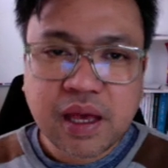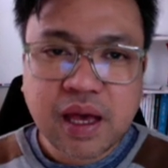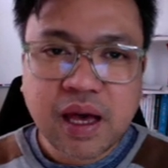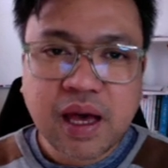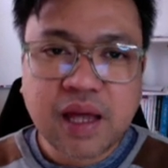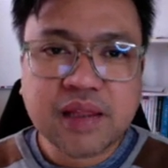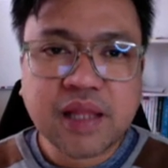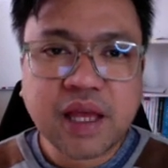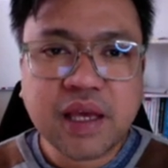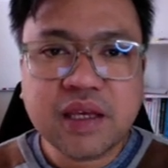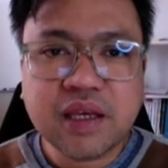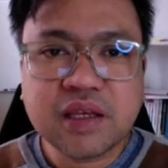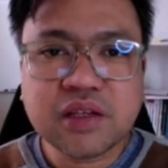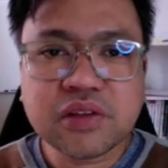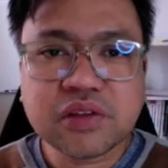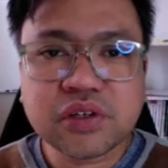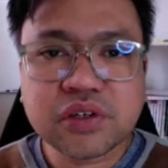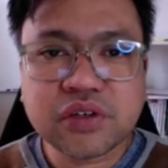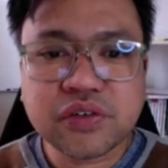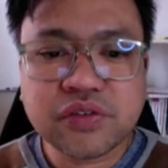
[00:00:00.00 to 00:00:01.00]
Unlike
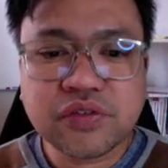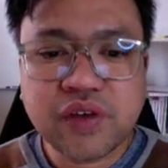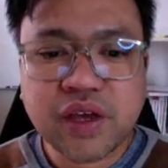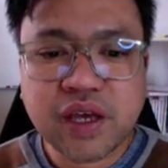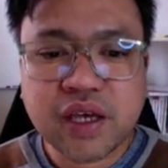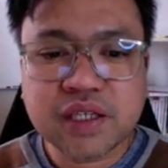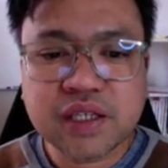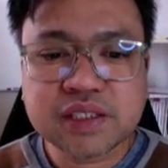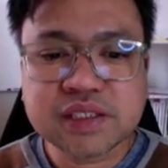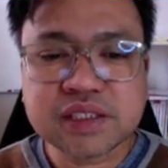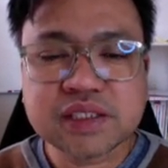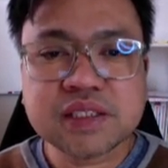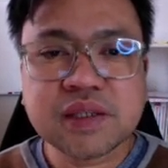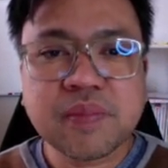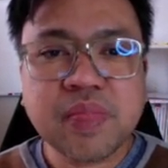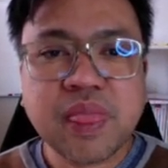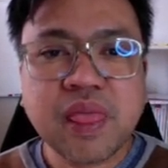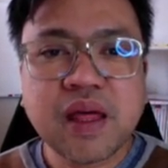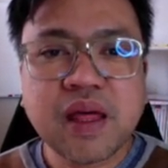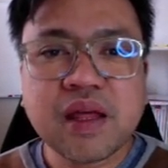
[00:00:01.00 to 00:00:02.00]
interphase,
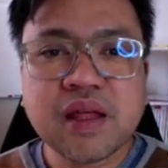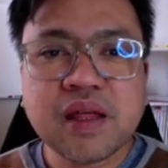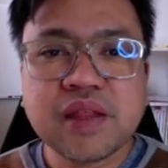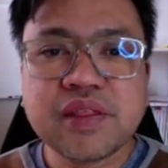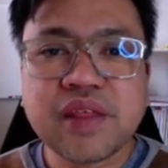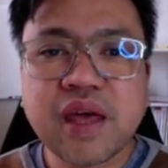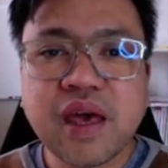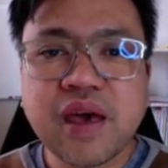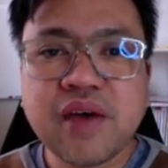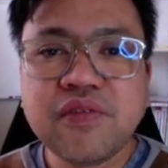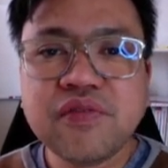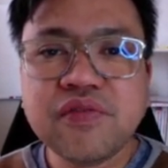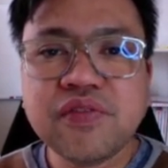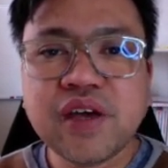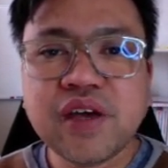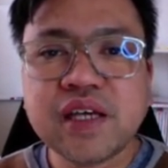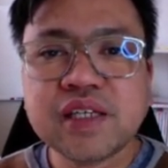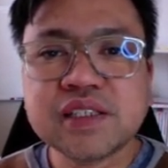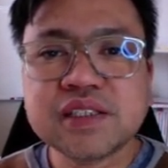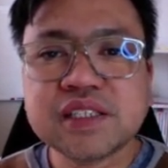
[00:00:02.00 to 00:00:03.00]
the M
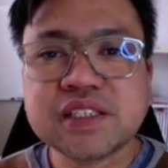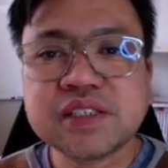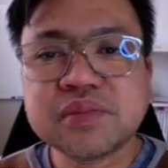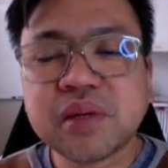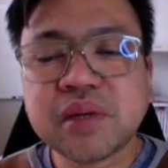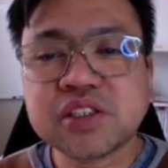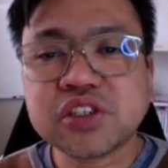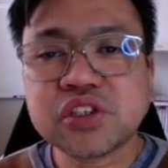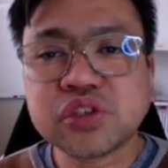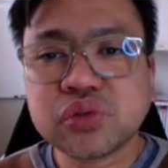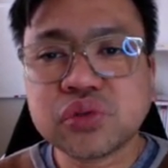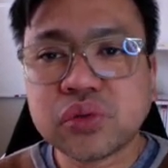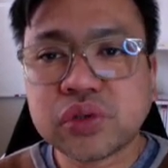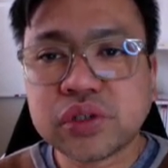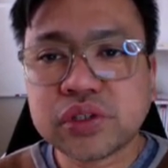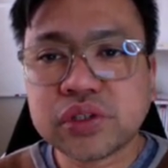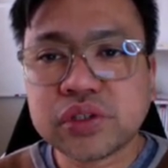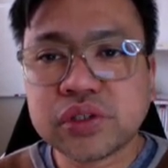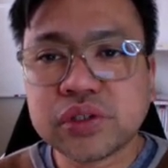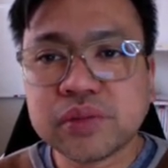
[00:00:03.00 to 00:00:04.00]
phase is much
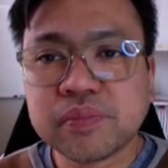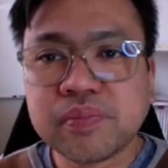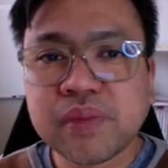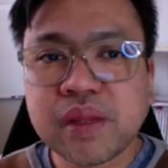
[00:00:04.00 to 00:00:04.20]
shorter,